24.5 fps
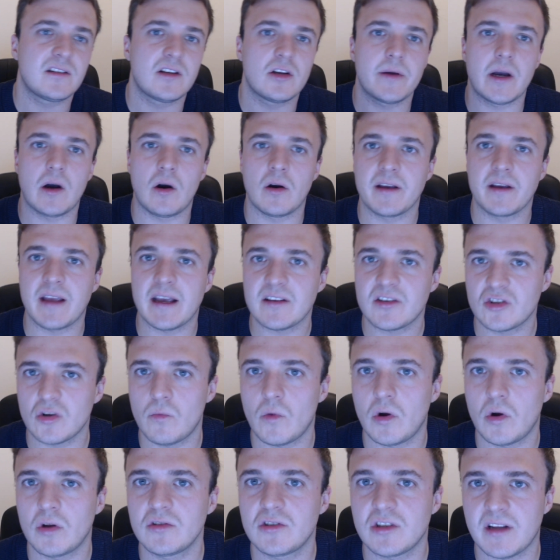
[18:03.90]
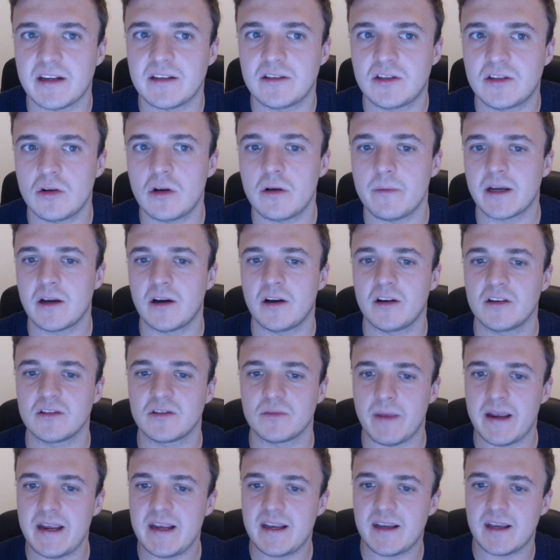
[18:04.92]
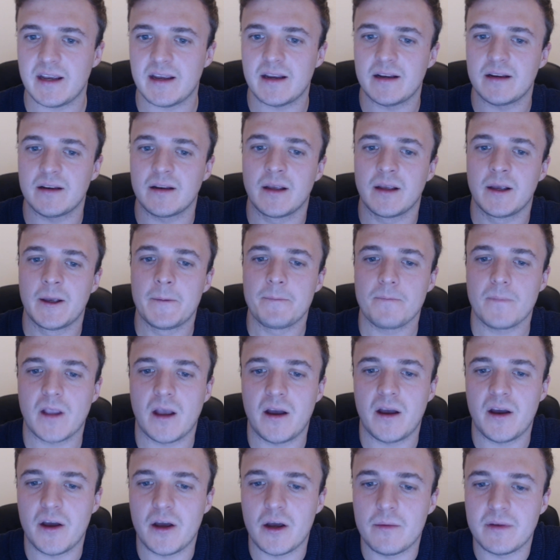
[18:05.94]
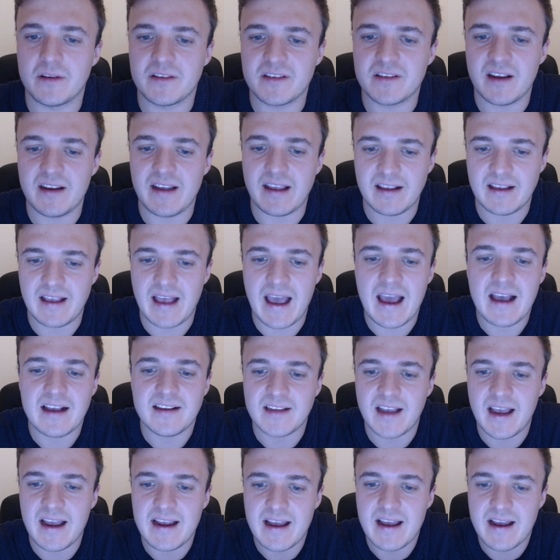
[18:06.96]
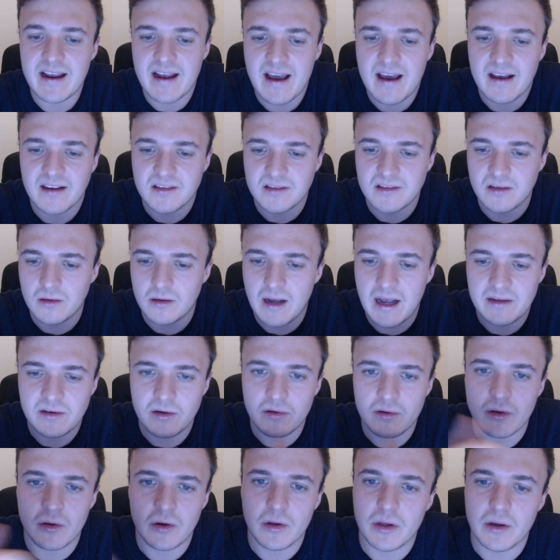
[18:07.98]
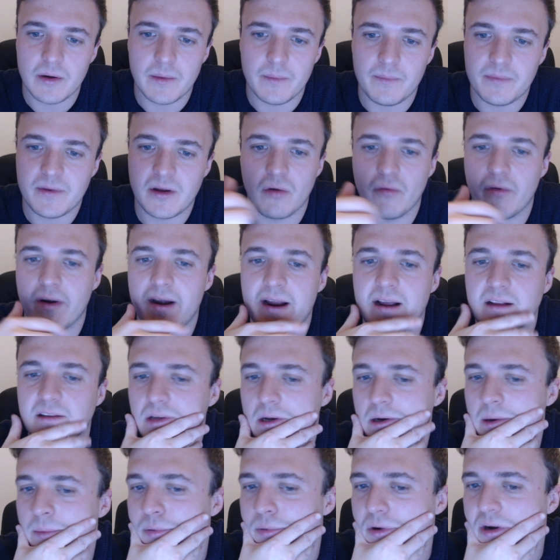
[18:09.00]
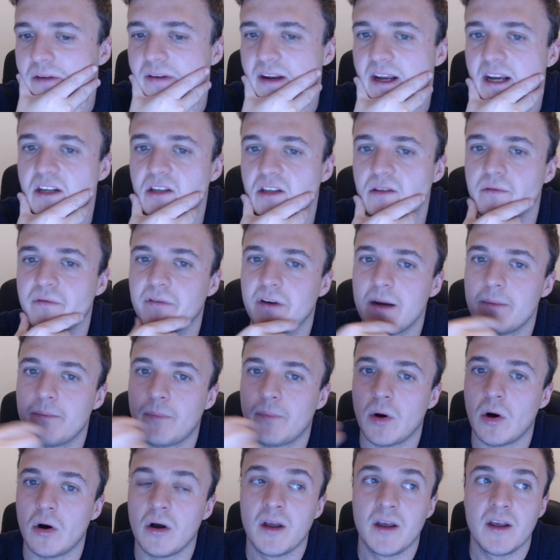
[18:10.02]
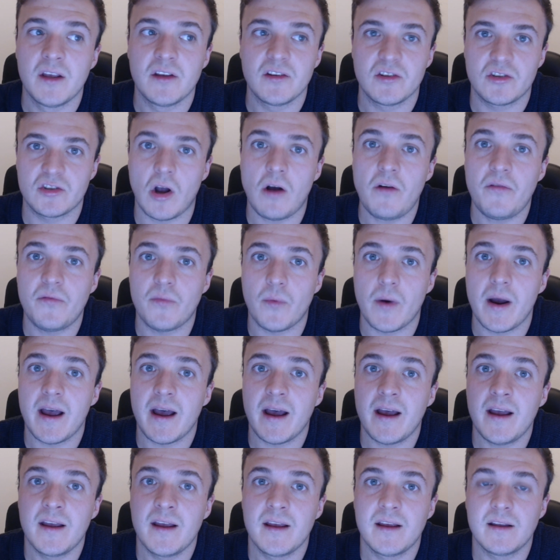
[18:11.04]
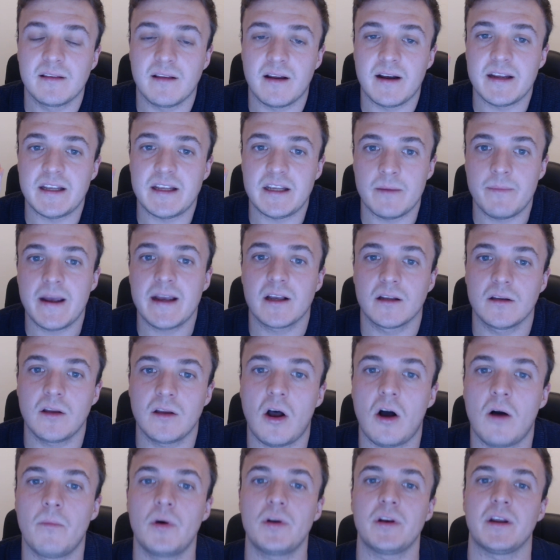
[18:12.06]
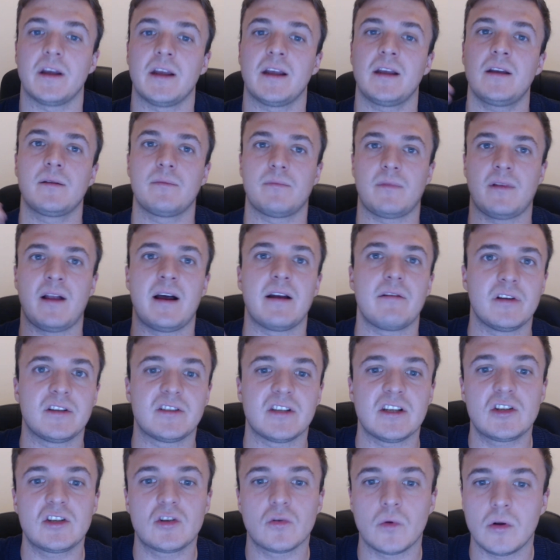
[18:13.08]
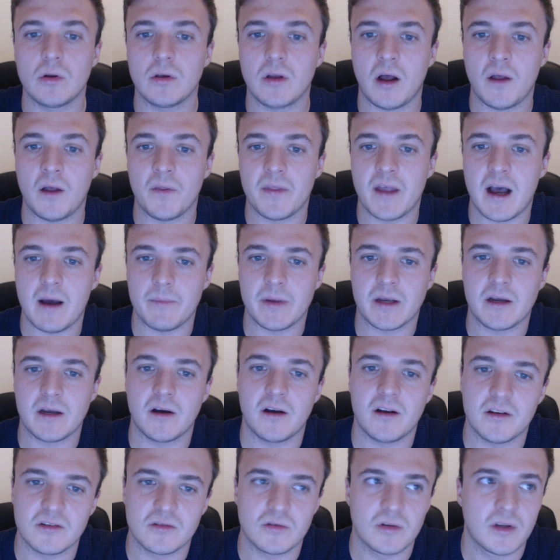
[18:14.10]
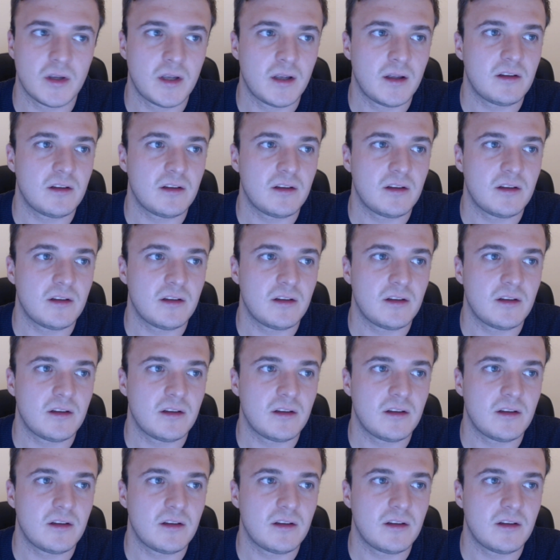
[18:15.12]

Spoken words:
to do it or get someone to like do it because making it's like SaaS or I don't know the correct abbreviation for it, but software like you make a lot of money like residual on that because